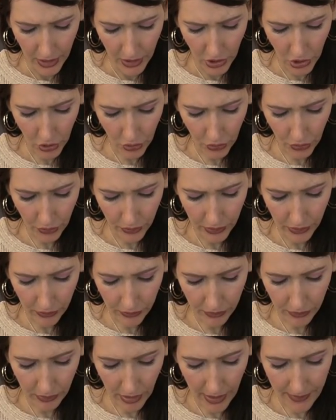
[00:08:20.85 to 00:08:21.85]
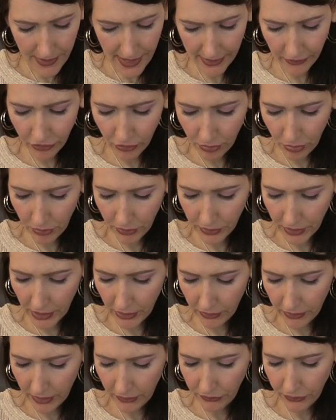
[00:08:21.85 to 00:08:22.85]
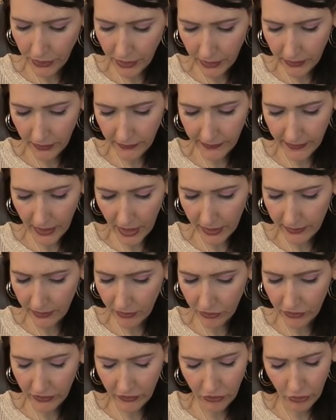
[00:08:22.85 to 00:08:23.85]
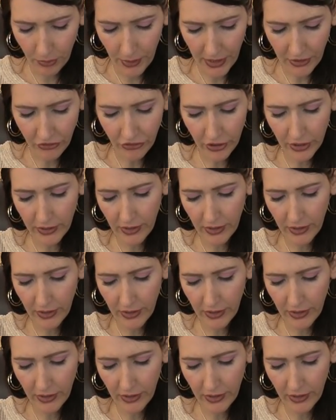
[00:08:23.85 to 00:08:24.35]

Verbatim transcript: You're a natural born leader. They feel like there's an ideal situation.